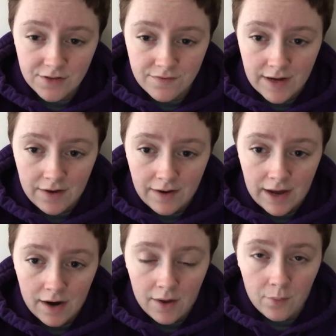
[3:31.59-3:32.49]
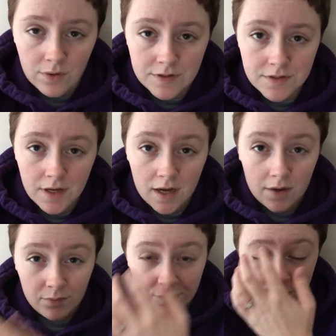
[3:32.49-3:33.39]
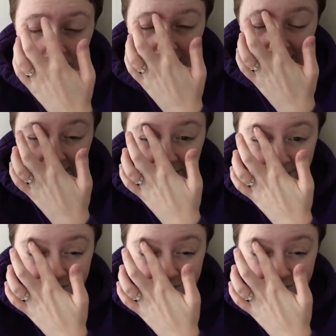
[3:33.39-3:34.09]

found out I was pregnant